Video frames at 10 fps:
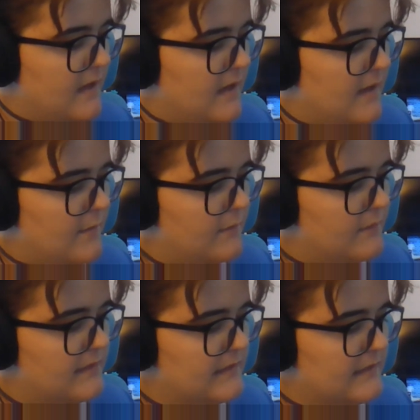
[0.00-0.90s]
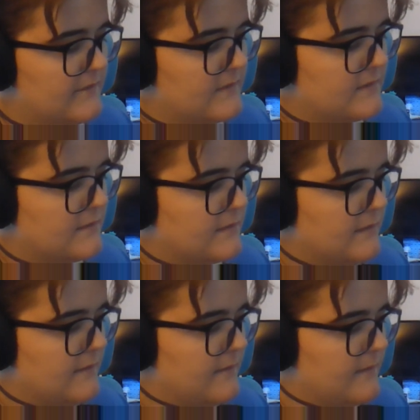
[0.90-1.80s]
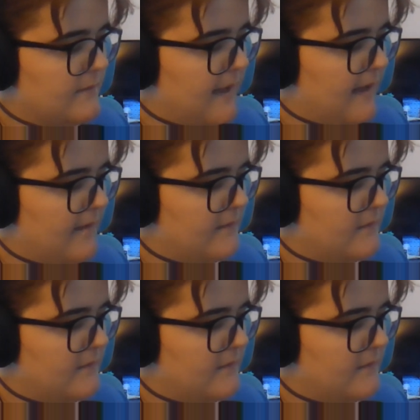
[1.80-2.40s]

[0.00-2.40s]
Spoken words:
I'm only 11 souls away from the Mav.